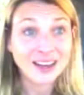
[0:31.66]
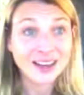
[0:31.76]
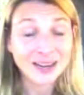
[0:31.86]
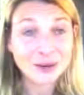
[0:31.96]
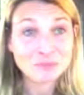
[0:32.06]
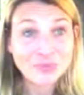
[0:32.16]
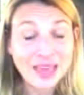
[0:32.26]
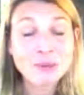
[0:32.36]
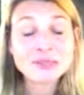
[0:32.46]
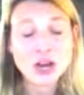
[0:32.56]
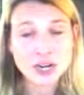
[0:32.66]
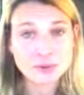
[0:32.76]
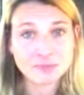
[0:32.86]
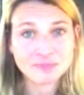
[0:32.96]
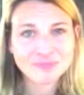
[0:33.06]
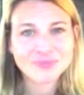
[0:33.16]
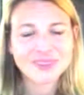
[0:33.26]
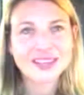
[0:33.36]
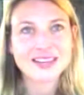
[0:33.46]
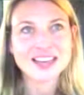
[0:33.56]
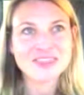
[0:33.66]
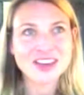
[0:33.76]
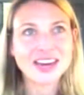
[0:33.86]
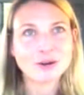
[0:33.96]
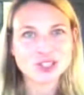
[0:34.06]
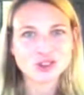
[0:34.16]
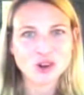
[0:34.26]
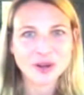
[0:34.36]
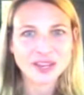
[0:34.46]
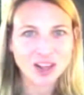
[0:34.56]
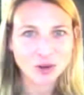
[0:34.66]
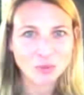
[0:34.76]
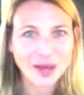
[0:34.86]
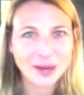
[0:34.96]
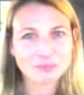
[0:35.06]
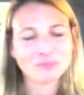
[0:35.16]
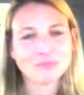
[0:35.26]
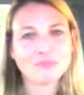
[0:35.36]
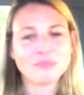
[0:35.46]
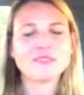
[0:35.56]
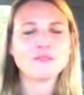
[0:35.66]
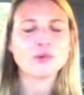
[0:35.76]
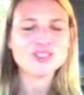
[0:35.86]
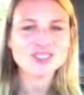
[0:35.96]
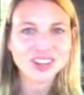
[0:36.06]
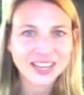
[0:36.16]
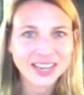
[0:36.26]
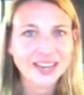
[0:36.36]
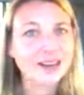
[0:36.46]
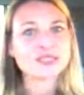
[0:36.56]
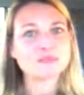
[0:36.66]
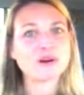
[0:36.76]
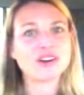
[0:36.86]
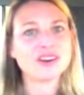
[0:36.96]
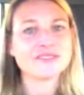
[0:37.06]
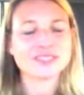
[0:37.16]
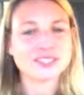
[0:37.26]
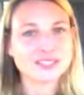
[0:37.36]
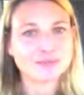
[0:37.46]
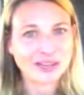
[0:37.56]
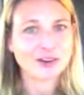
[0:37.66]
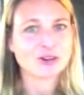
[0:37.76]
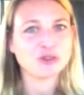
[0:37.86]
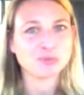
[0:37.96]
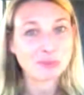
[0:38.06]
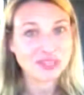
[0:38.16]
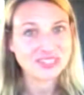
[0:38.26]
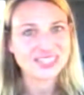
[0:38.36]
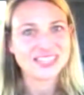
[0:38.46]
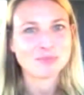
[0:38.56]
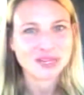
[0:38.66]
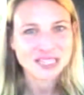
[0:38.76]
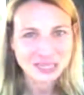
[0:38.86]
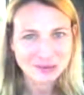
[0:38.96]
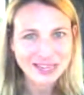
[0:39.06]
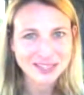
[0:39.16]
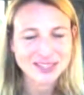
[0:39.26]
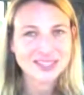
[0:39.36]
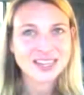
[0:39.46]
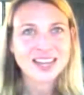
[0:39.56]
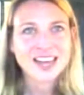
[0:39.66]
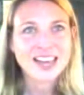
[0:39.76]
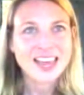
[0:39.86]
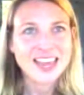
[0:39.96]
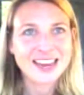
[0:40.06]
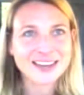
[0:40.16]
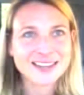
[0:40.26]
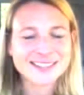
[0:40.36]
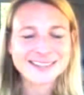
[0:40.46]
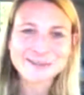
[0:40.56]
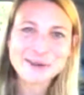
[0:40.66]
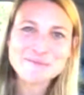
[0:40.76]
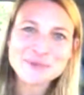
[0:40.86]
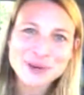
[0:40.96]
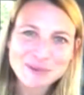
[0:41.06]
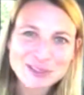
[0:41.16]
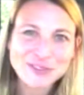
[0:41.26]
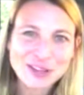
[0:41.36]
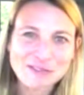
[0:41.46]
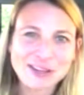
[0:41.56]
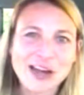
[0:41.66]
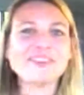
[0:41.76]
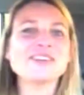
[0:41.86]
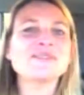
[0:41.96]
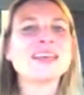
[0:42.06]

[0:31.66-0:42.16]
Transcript: um, that was hard because I thought I was throwing it all away. But fortunately, I was smart enough to listen to my coach, my PT, and my teammates, and now I'm pretty much fully recovered.